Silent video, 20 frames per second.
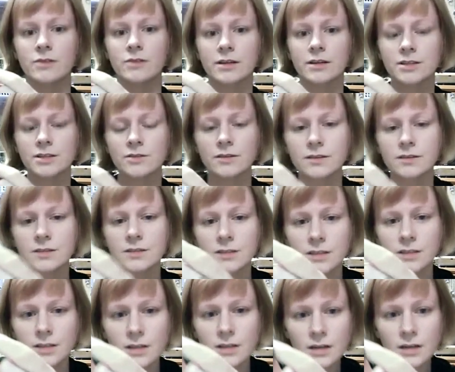As you can see
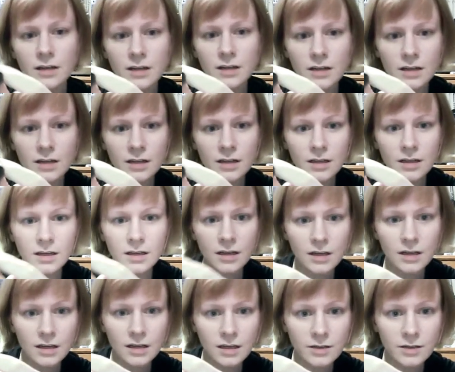here,
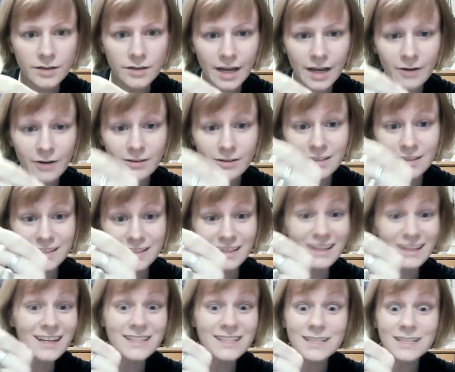you can't really see
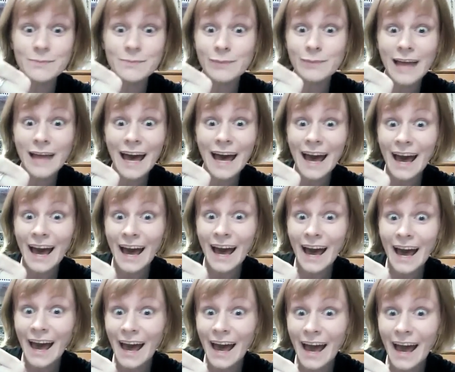it because it's
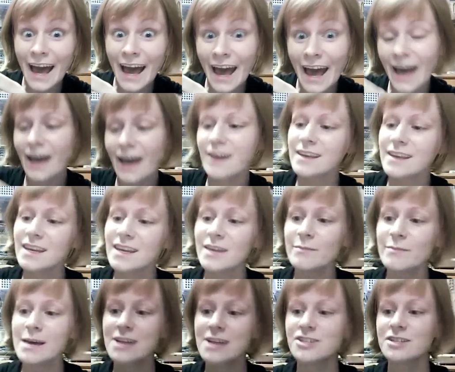black and it
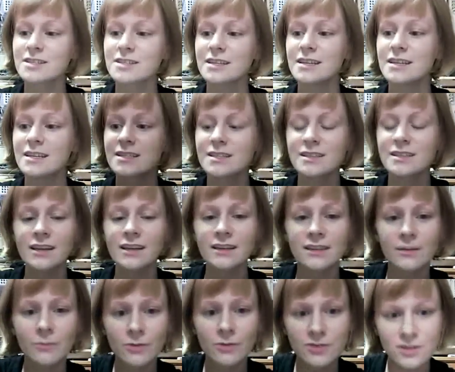matches. And isn't that
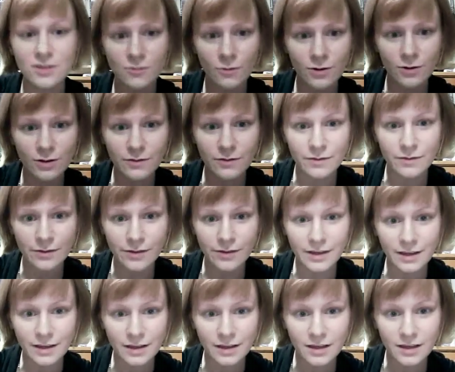the most wonderful
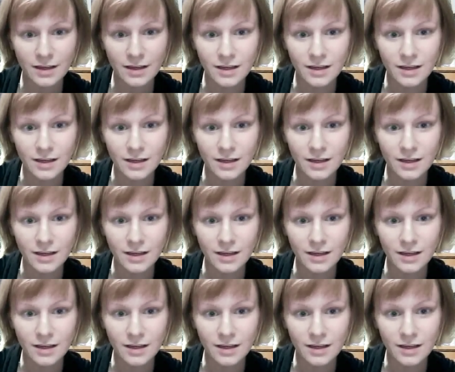thing?